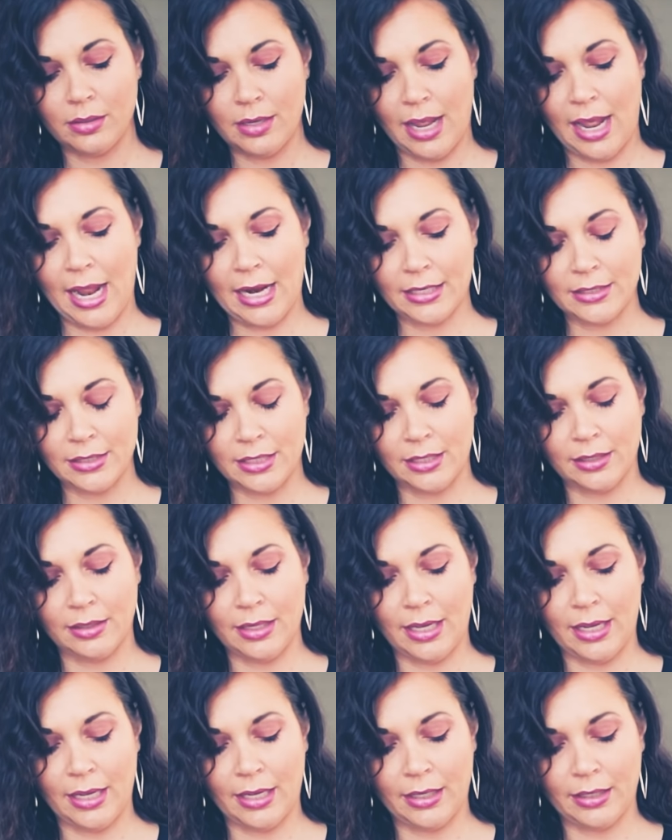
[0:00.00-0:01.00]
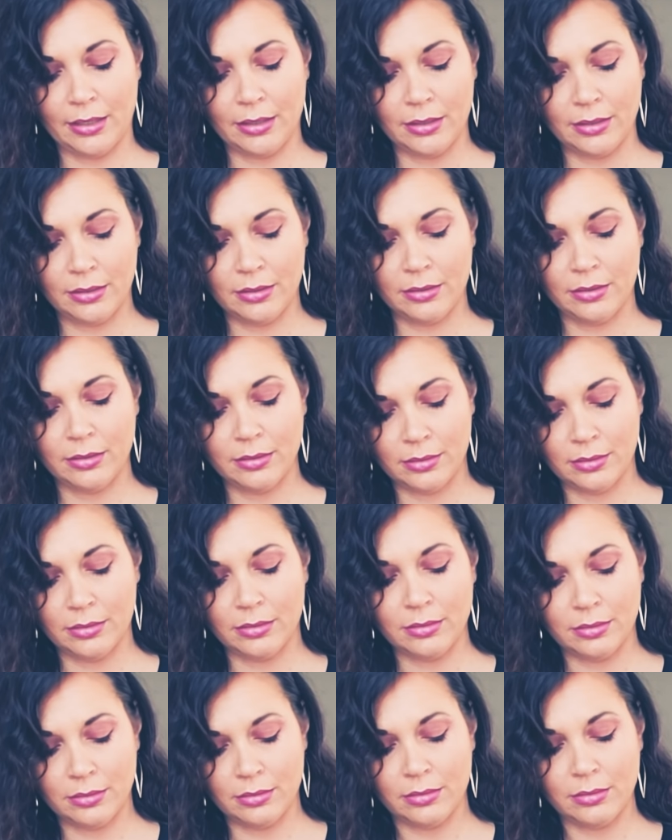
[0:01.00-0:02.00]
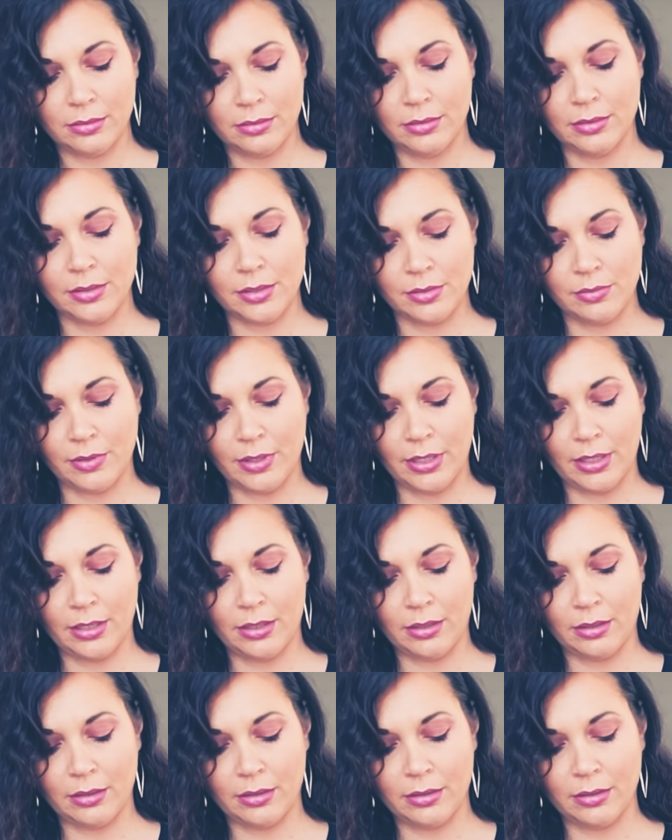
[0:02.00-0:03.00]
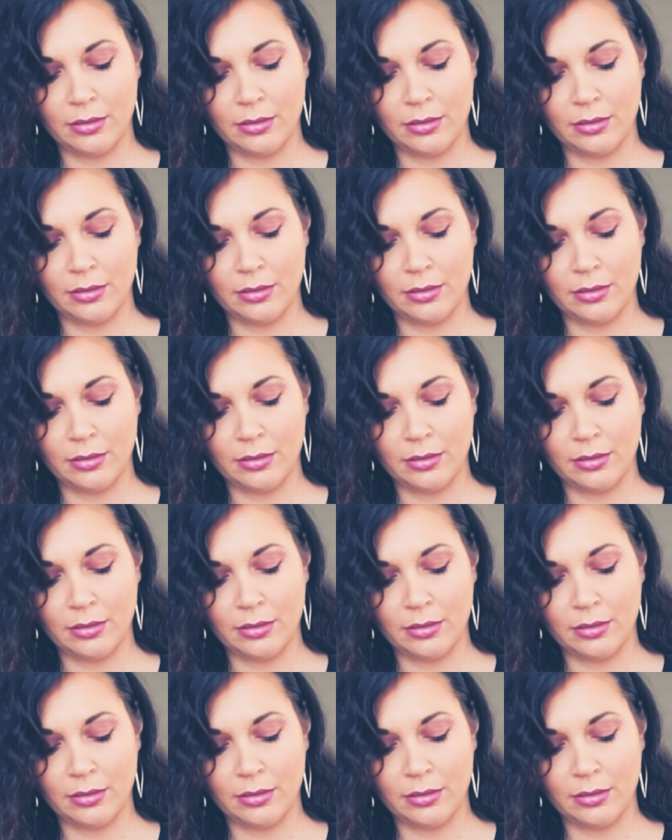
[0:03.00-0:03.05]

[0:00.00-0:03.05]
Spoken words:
act on that this week.